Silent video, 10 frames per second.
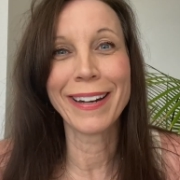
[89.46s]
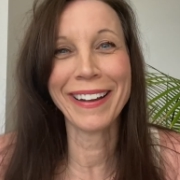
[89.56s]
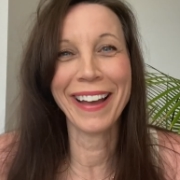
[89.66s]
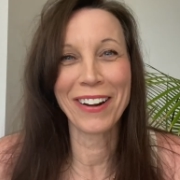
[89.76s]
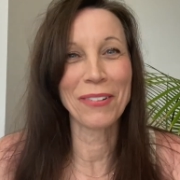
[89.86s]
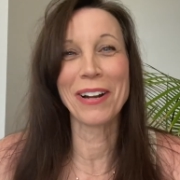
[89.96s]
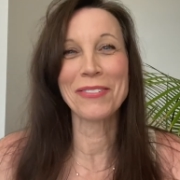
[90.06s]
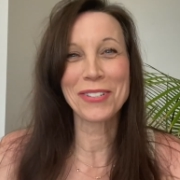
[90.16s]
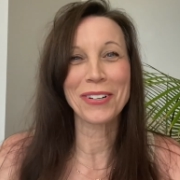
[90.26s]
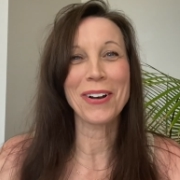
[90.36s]
I don't know what
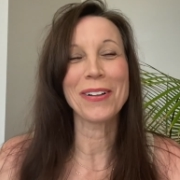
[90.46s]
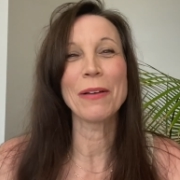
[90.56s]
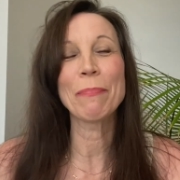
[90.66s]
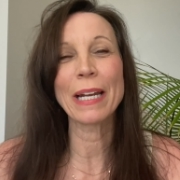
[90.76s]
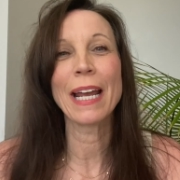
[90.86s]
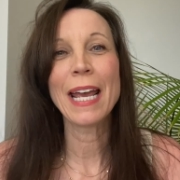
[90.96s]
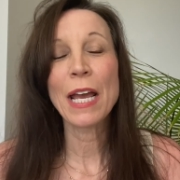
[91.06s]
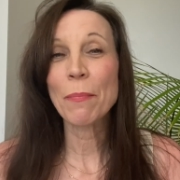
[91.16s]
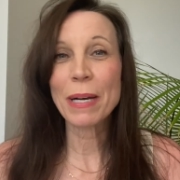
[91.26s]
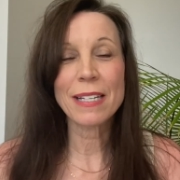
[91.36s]
else to call it. But
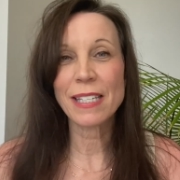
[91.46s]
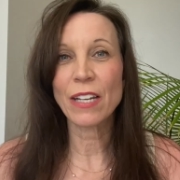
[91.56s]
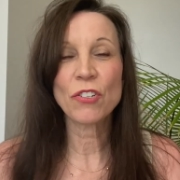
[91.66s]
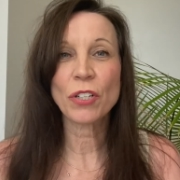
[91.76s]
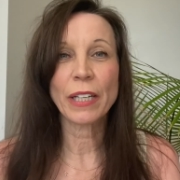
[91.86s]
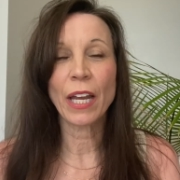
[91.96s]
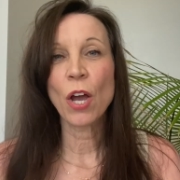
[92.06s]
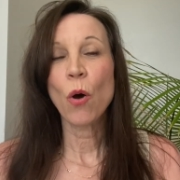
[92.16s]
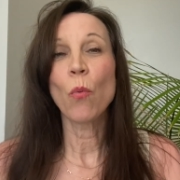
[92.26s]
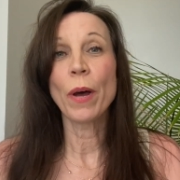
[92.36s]
but essentially,
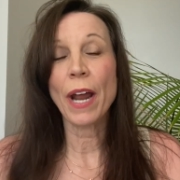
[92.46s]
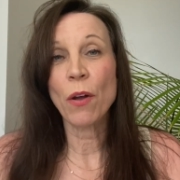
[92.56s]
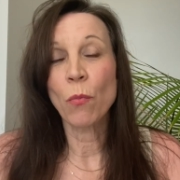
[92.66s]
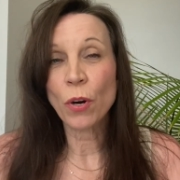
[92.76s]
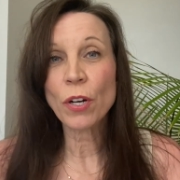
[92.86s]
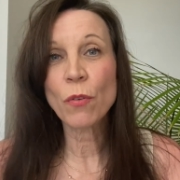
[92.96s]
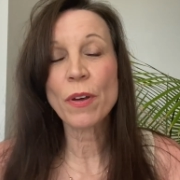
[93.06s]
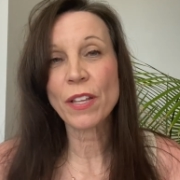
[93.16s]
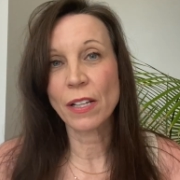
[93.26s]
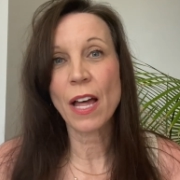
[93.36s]
when I work
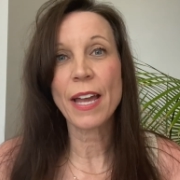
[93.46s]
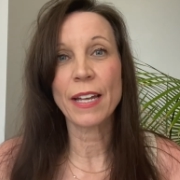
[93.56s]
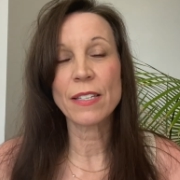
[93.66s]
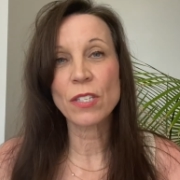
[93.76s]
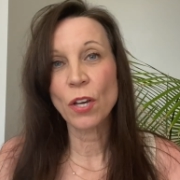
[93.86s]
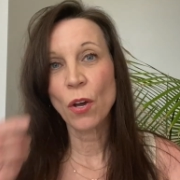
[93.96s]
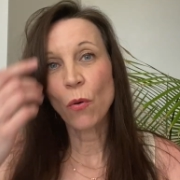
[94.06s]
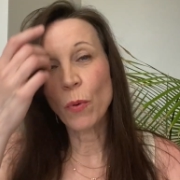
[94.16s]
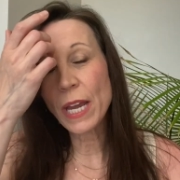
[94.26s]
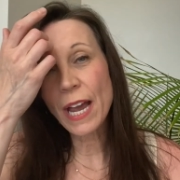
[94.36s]
with clients,
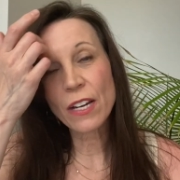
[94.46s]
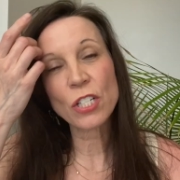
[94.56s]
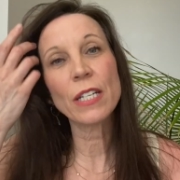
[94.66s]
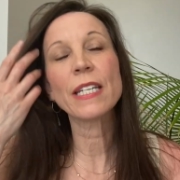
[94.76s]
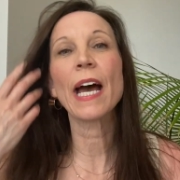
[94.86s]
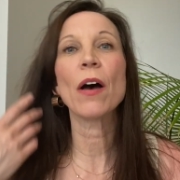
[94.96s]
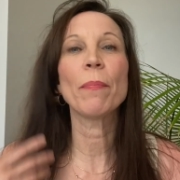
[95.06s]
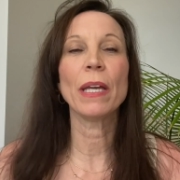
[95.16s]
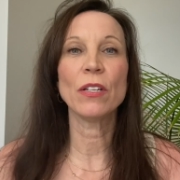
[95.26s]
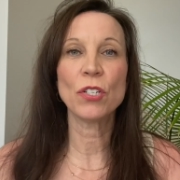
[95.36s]
we actually tap
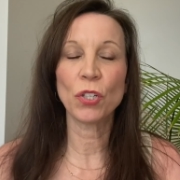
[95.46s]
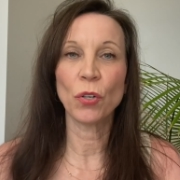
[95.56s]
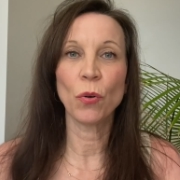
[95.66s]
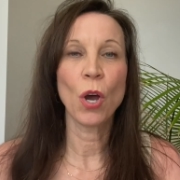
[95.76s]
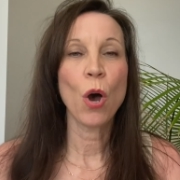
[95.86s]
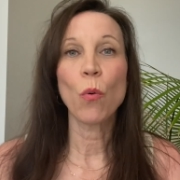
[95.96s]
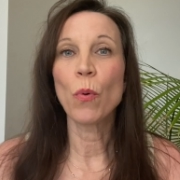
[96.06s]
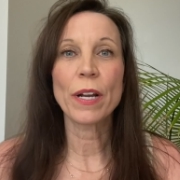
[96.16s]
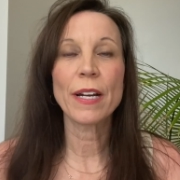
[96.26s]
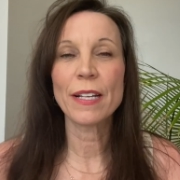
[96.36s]
into
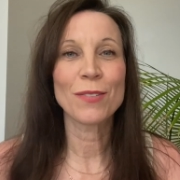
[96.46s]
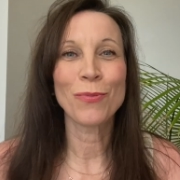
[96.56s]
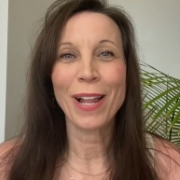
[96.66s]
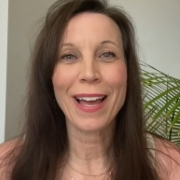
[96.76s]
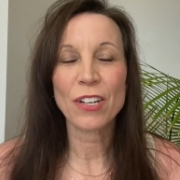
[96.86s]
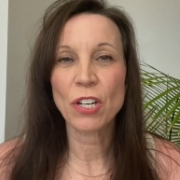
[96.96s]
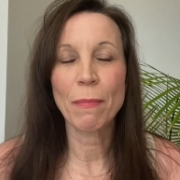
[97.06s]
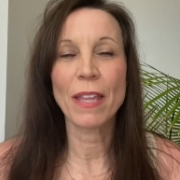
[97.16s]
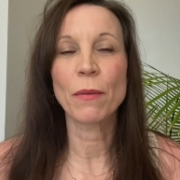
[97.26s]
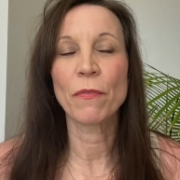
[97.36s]
what it is will actually
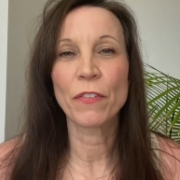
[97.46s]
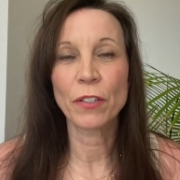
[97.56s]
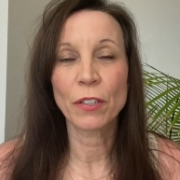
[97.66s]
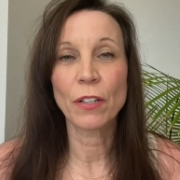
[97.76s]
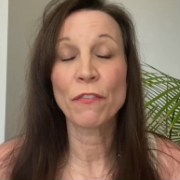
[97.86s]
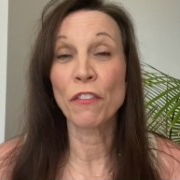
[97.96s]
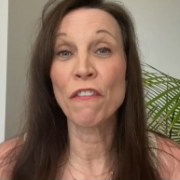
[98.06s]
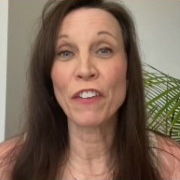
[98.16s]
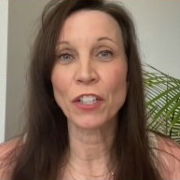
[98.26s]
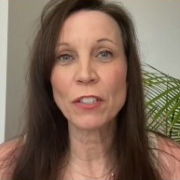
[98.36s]
make them feel
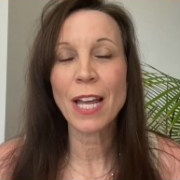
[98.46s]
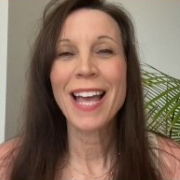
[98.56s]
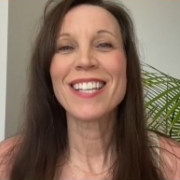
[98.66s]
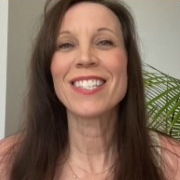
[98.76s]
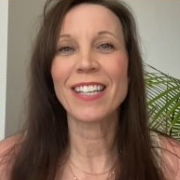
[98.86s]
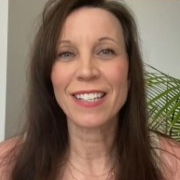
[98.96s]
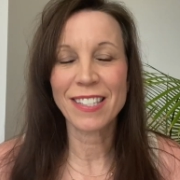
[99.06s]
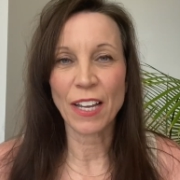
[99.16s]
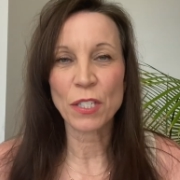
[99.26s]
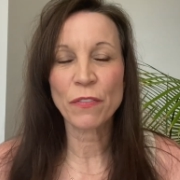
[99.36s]
fulfilled,
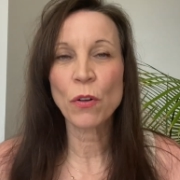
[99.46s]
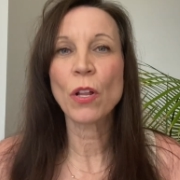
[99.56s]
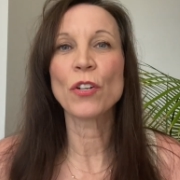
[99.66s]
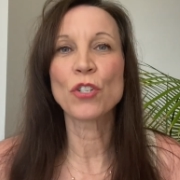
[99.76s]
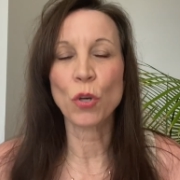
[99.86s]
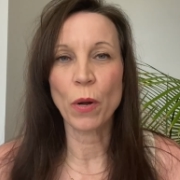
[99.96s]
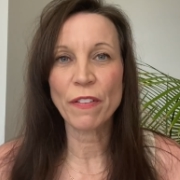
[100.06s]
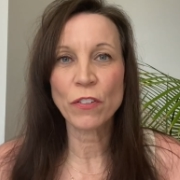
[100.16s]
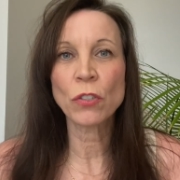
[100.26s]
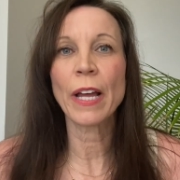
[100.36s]
successful,
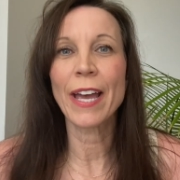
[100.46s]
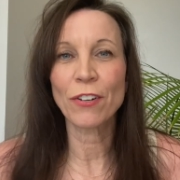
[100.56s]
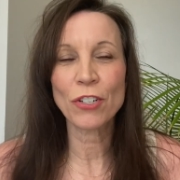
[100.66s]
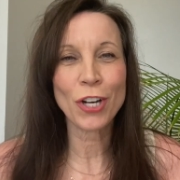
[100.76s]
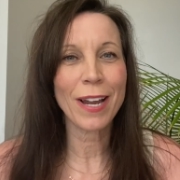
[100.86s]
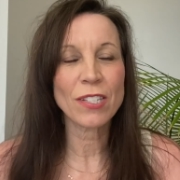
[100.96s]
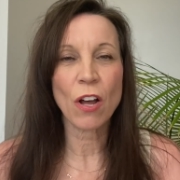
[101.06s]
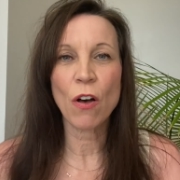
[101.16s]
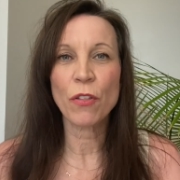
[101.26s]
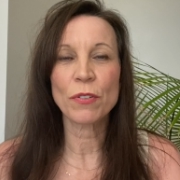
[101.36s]
joyful, energized,
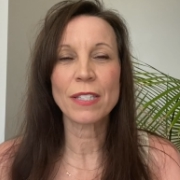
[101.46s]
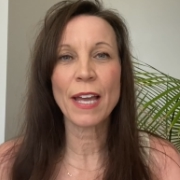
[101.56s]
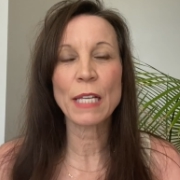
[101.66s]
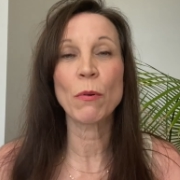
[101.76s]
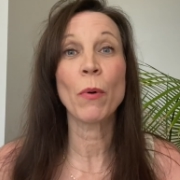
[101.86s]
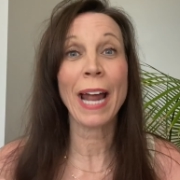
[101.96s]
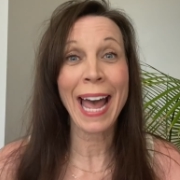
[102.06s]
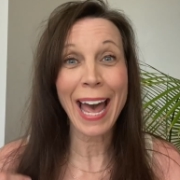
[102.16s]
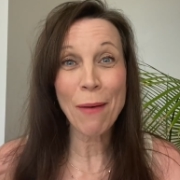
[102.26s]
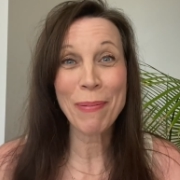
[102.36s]
all those things. But what
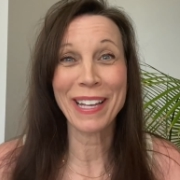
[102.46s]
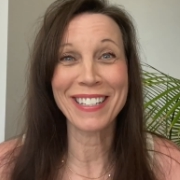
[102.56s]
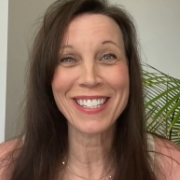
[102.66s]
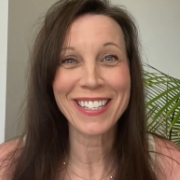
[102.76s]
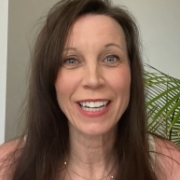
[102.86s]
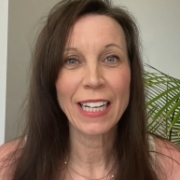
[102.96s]
happens